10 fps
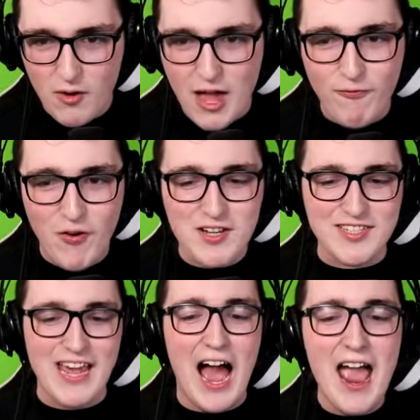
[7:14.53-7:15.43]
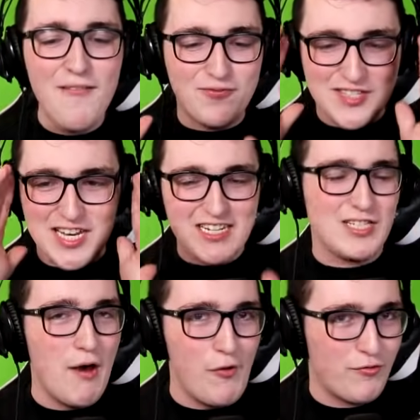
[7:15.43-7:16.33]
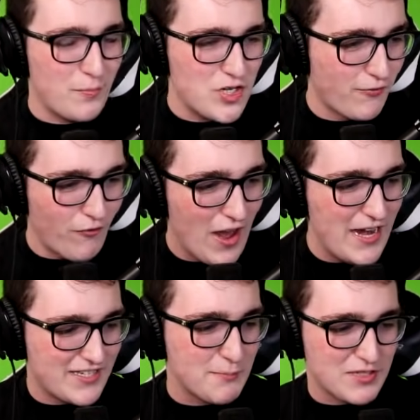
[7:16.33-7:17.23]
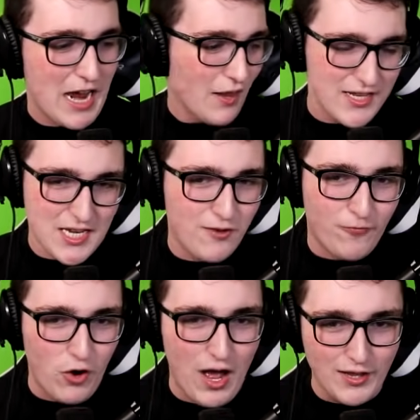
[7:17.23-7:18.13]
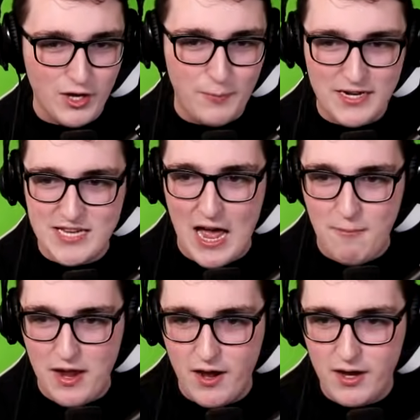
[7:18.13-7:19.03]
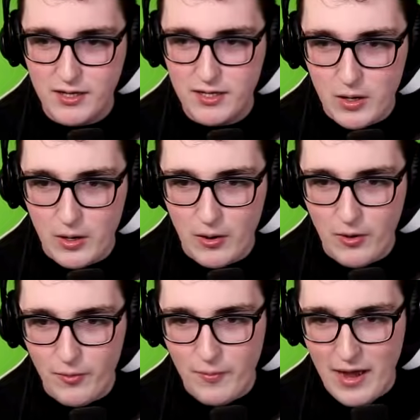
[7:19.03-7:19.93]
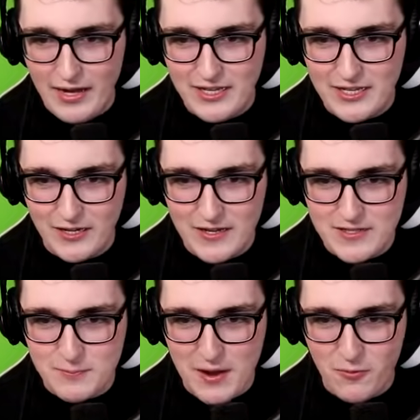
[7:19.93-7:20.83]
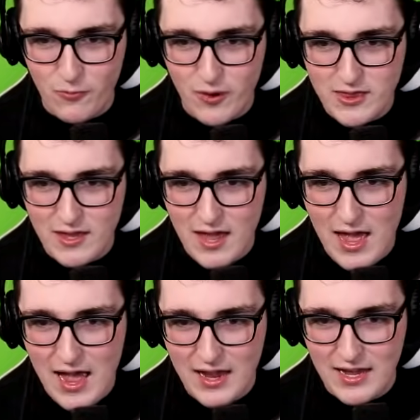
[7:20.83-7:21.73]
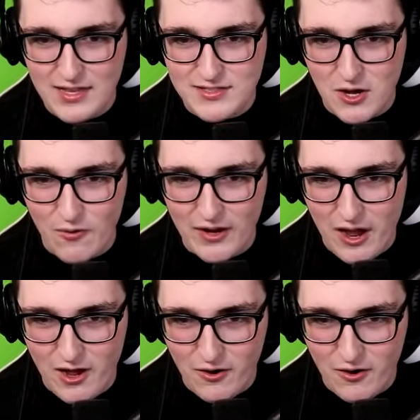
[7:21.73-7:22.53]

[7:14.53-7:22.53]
Okay, firstly, I have six levels from just fighting some skeletons for a little bit of time here. Oh my goodness, man. What the heck is going on?